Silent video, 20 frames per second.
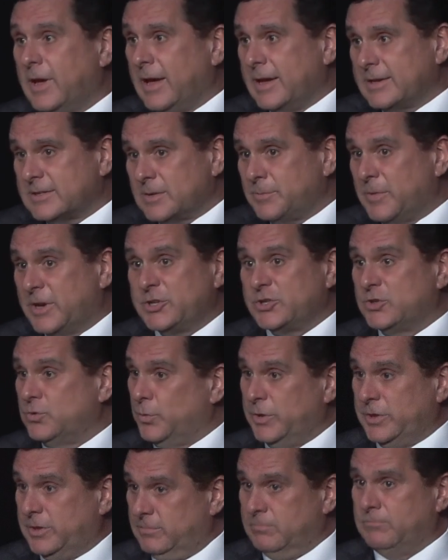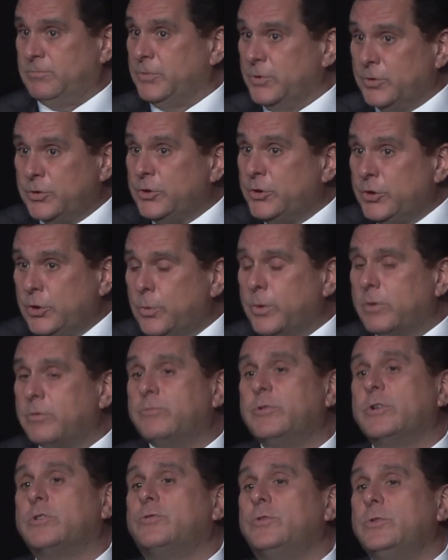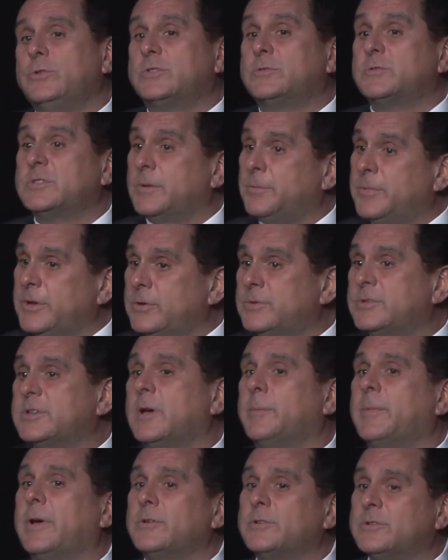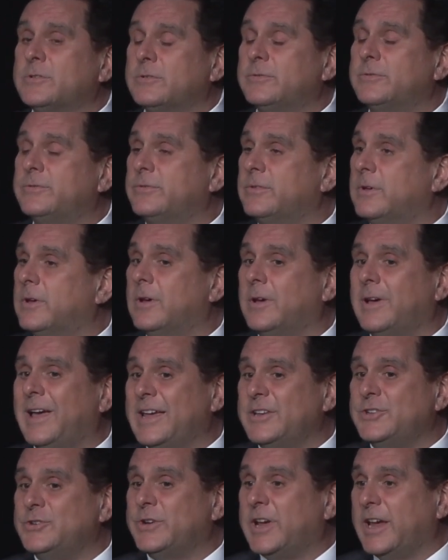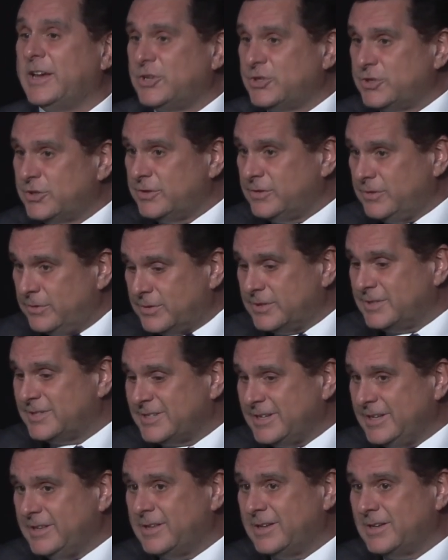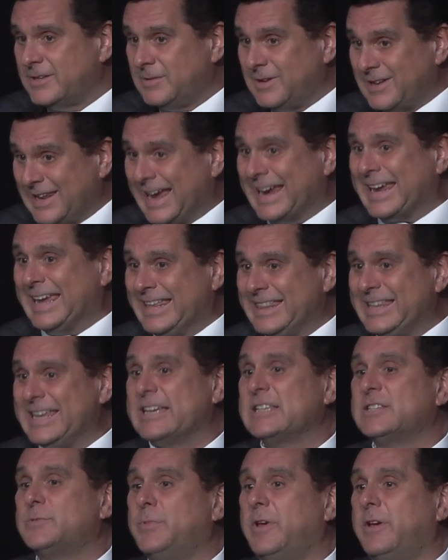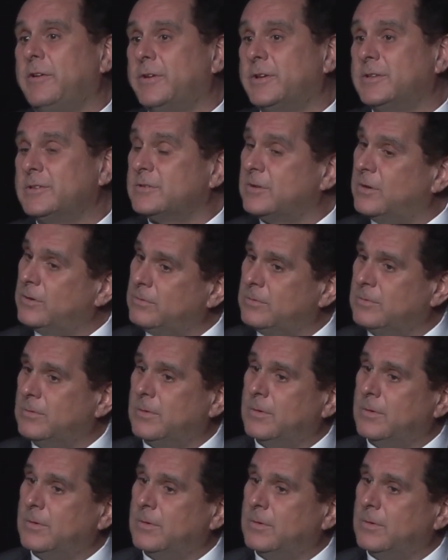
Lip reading: As I mentioned with newer recruits, somebody who's come out of education, you can see they're lacking the experience, so